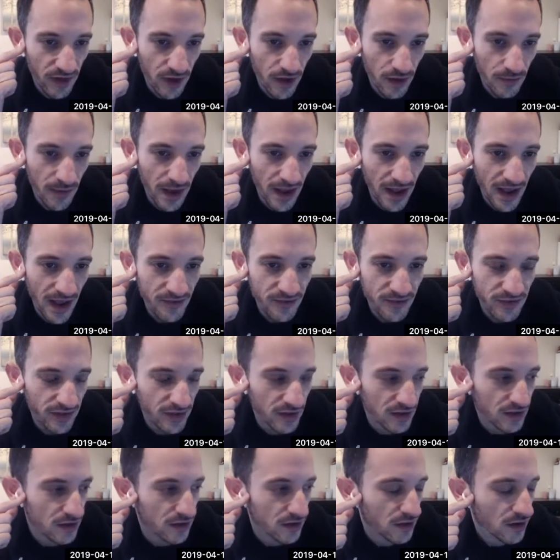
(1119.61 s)
I have
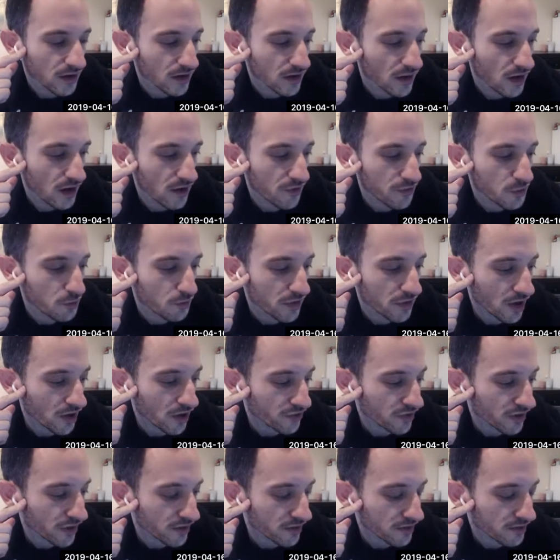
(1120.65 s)
seen a few
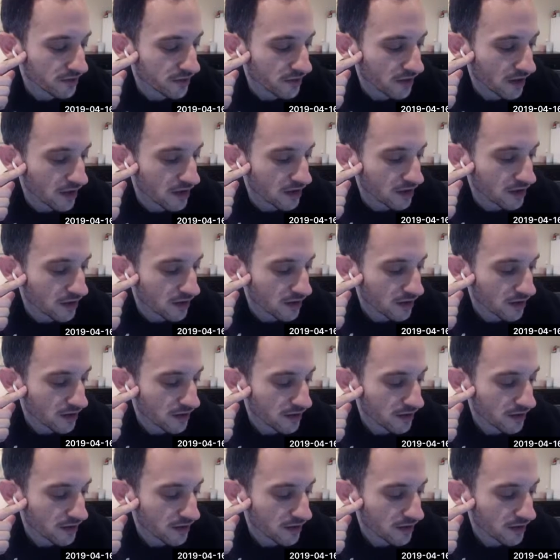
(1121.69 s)
projects like